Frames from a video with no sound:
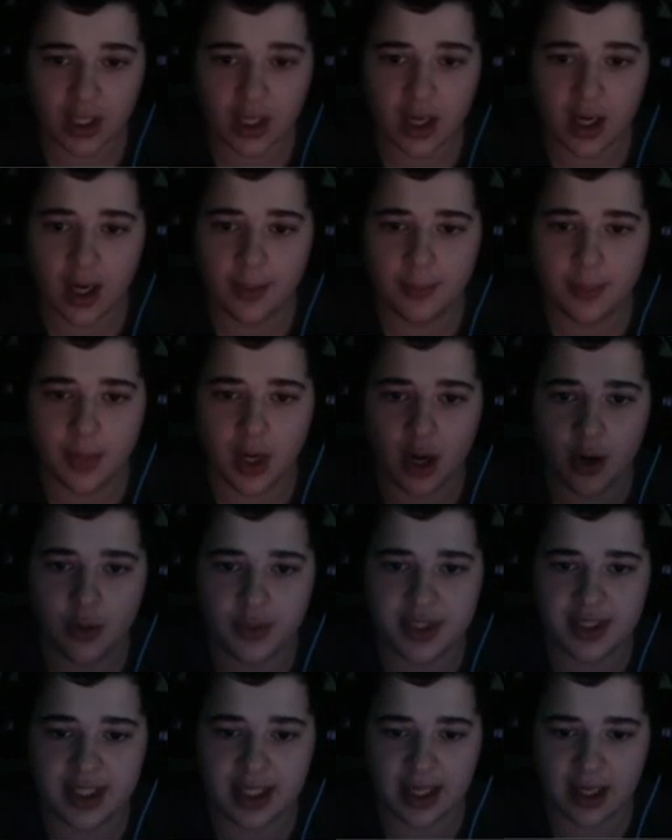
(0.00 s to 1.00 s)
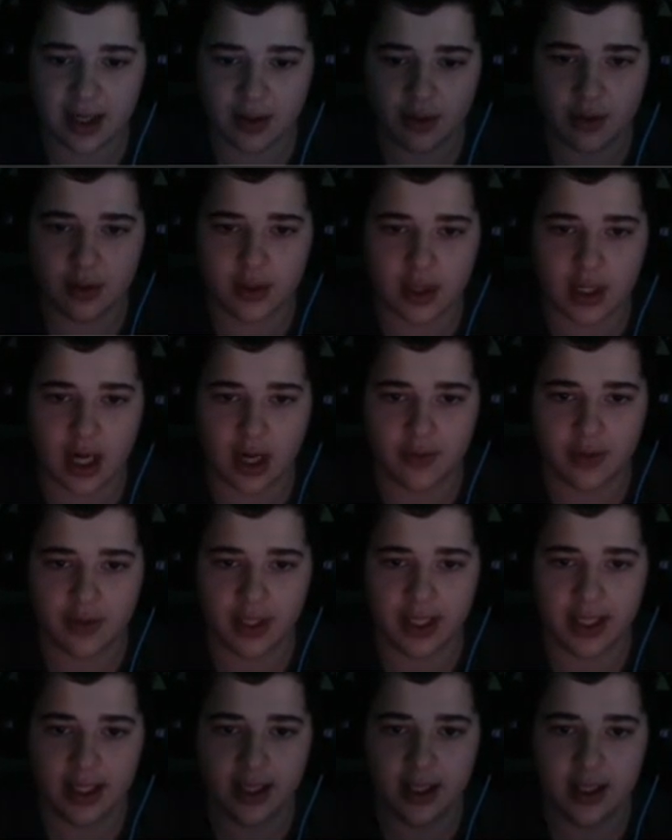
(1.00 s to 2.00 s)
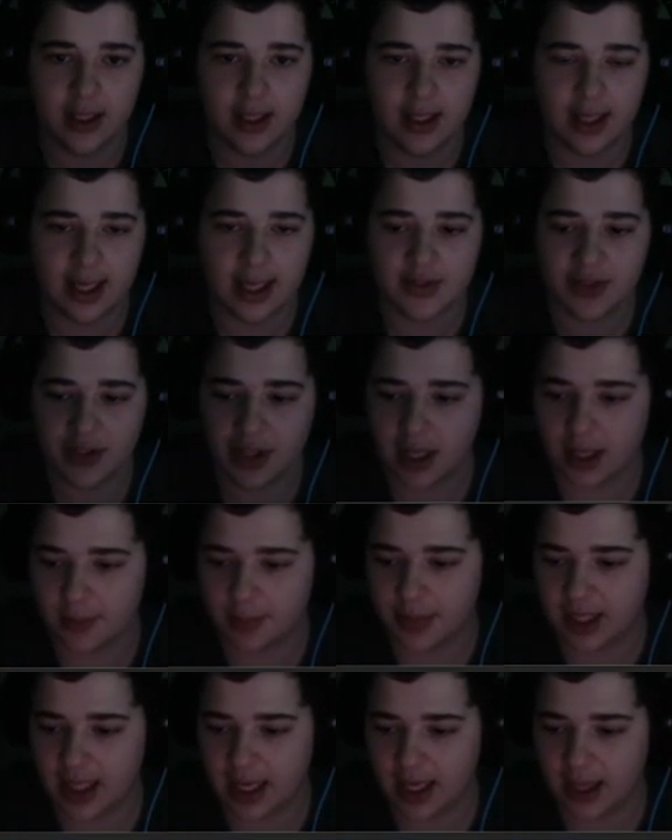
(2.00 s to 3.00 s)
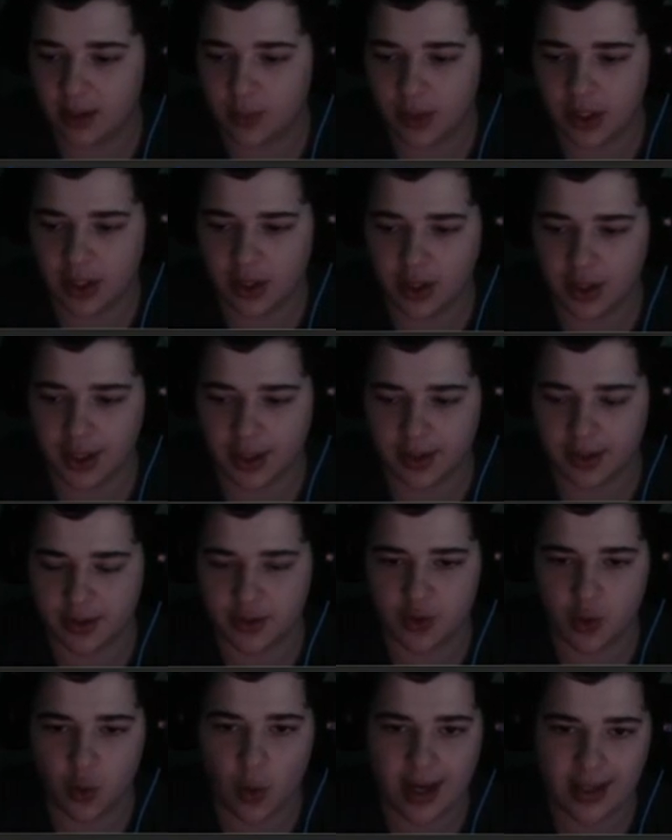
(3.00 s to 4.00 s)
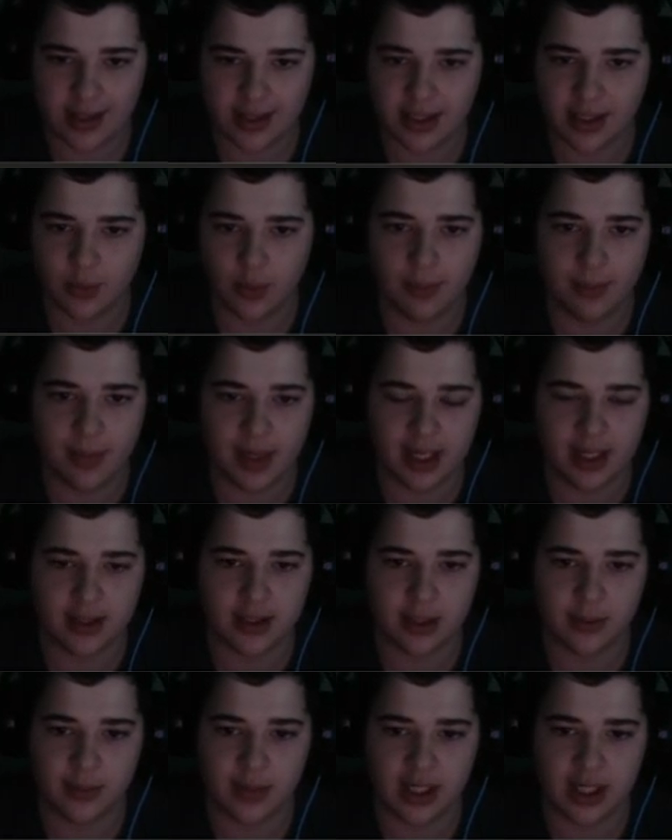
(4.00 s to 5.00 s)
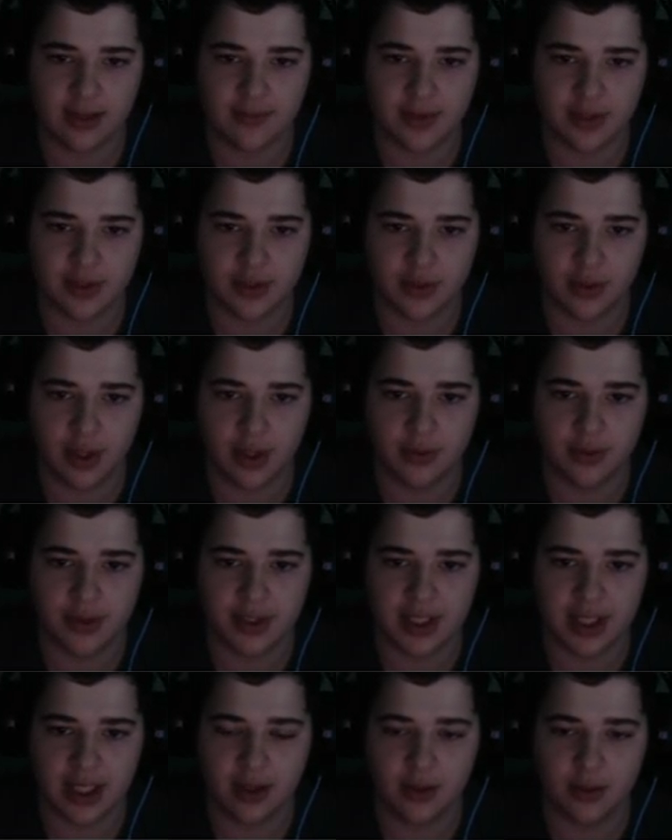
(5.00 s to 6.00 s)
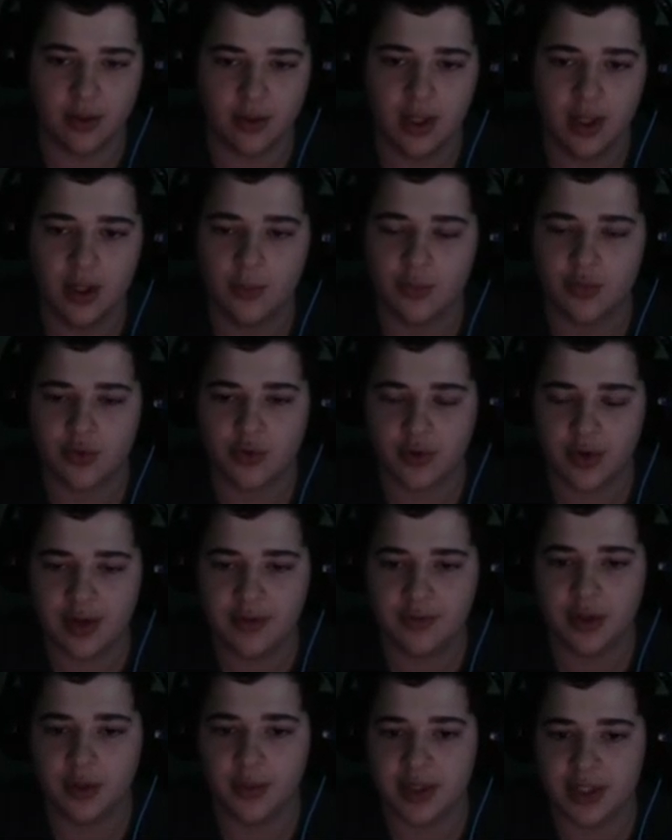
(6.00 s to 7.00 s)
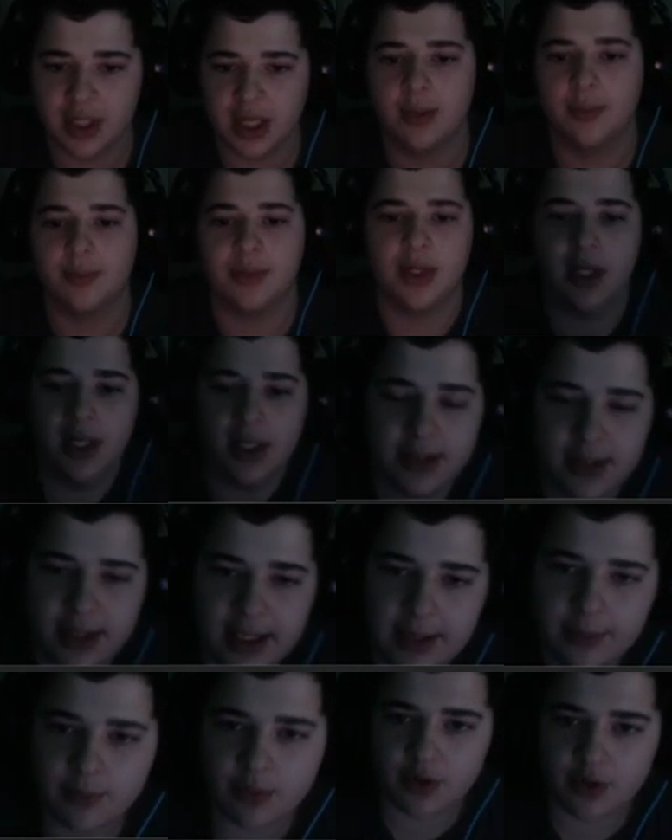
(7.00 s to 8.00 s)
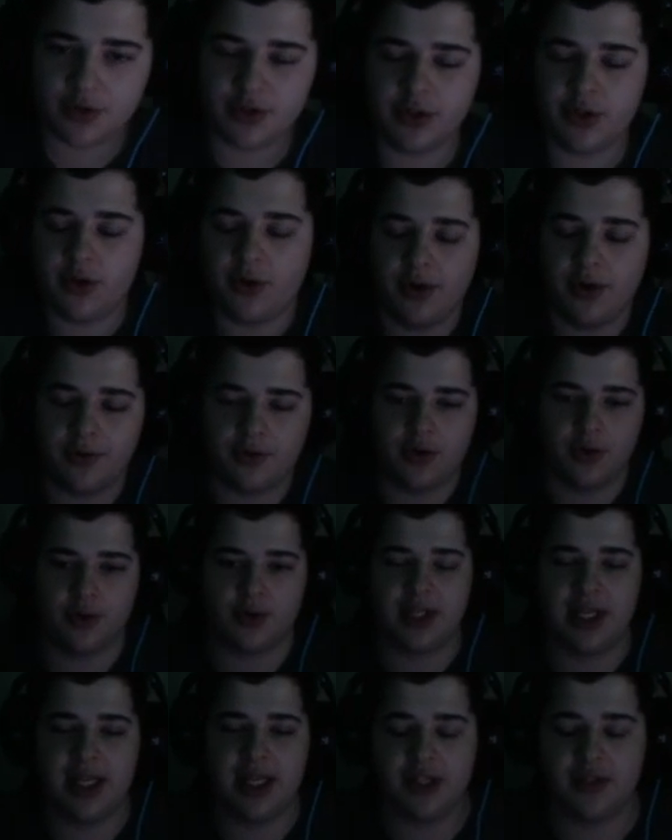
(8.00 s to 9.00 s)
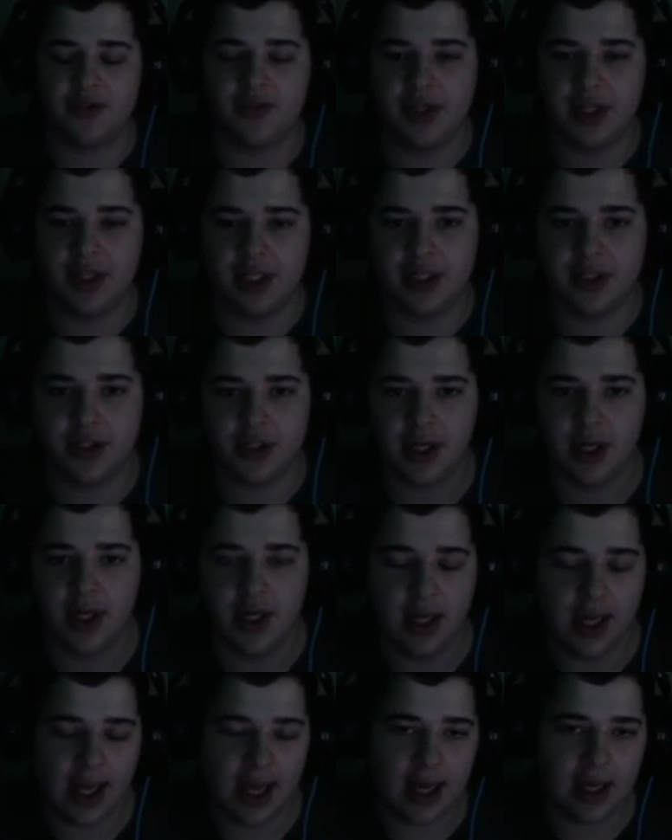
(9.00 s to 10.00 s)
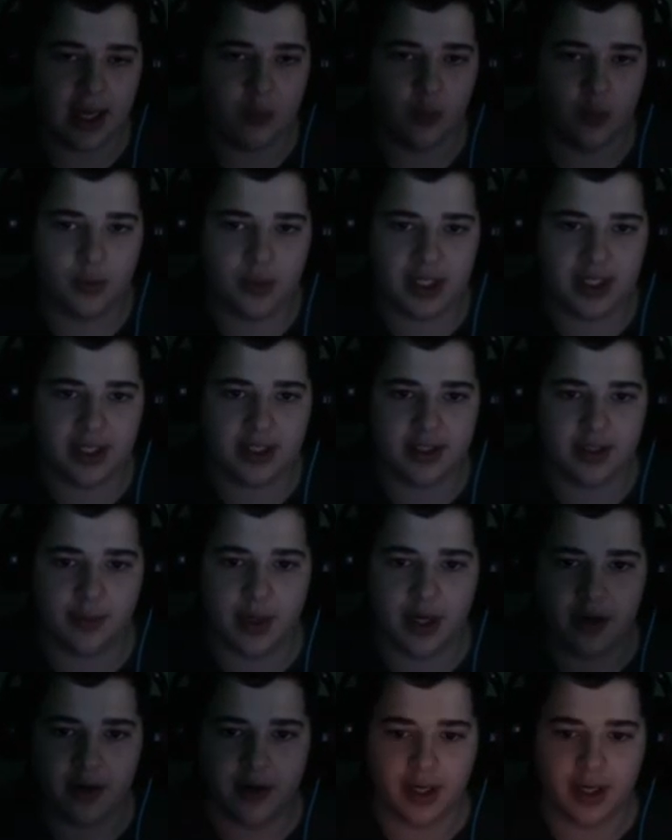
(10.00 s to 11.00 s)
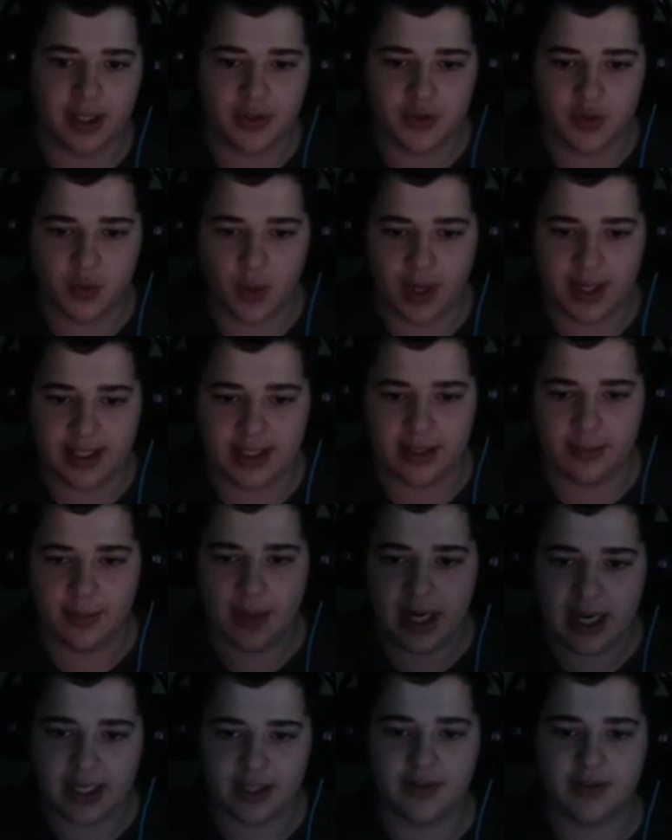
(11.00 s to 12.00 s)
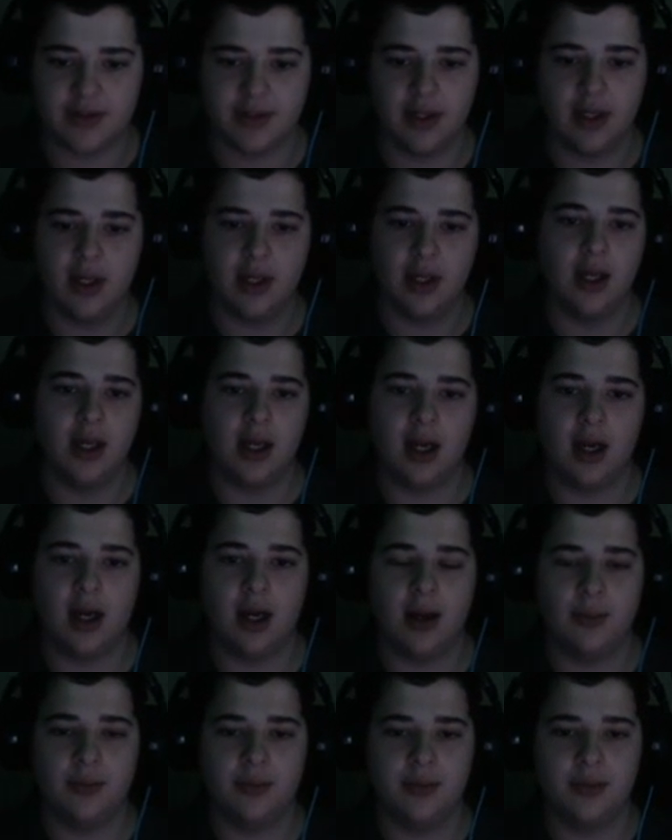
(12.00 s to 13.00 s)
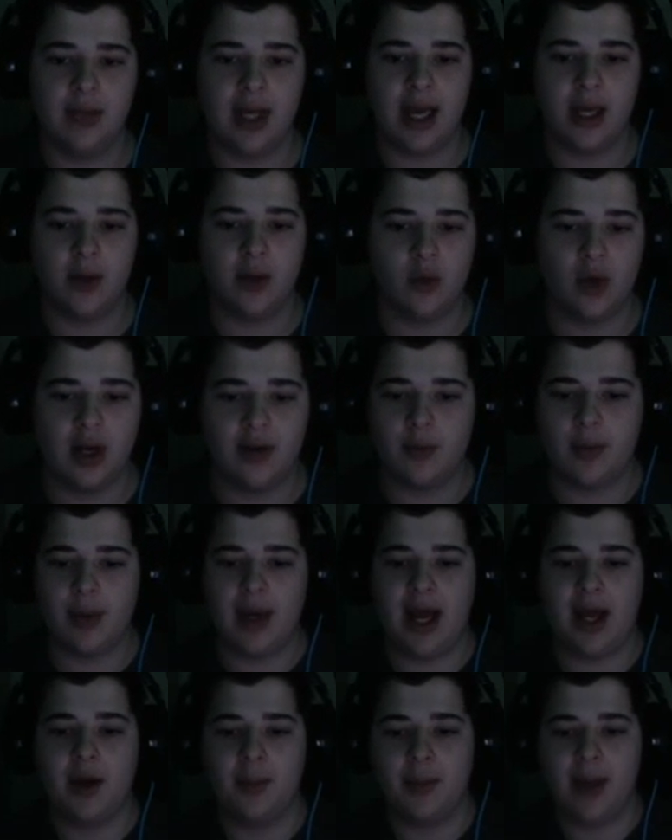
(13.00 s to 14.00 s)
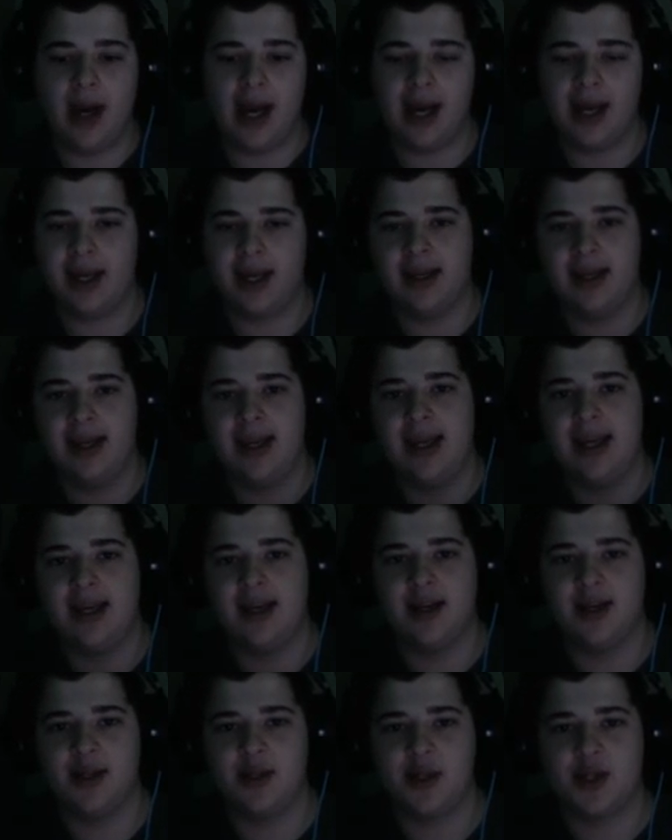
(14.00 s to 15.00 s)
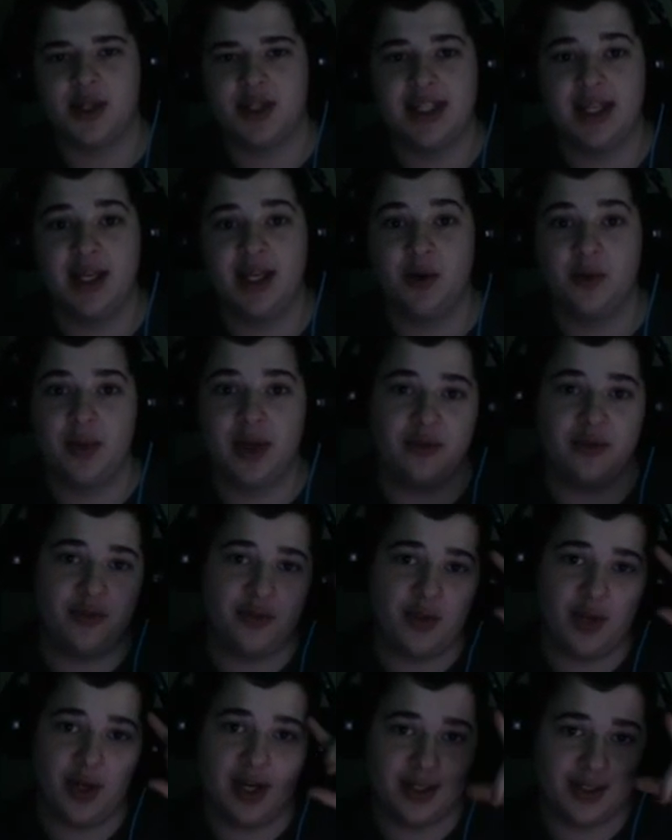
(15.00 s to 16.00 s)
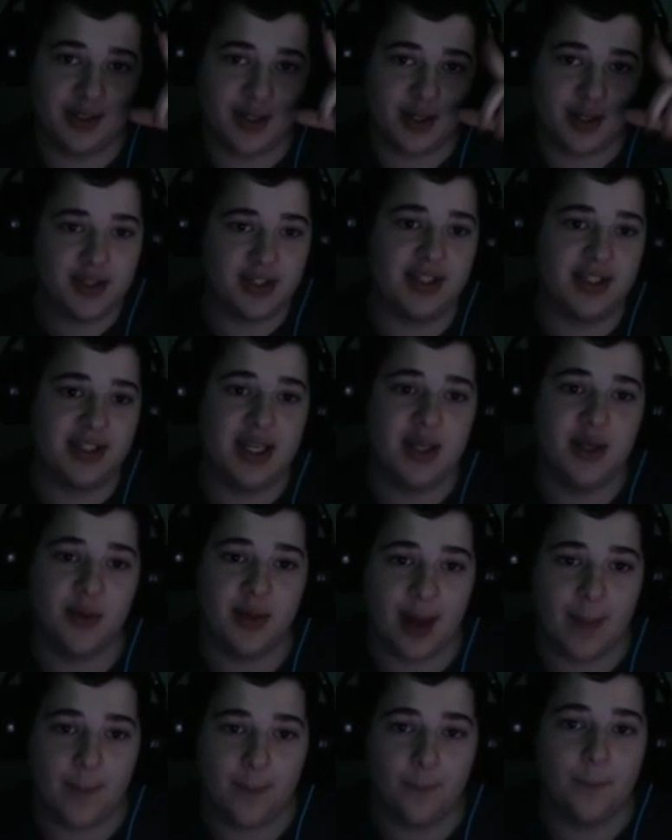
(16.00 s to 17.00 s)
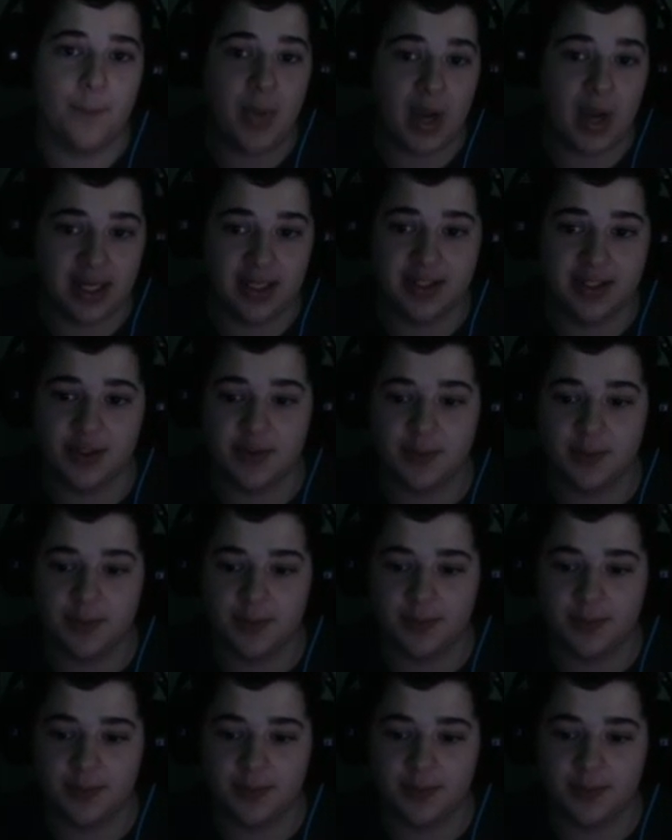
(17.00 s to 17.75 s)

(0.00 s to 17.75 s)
OTL currently isn't up yet. We got another 21 minutes, I believe, until OTL preview is up. Team Road to Glory, of course, is finished and will be disappearing in 20 minutes. And we'll have a platinum pack in just a little bit for you guys. So I'll see you then. Peace.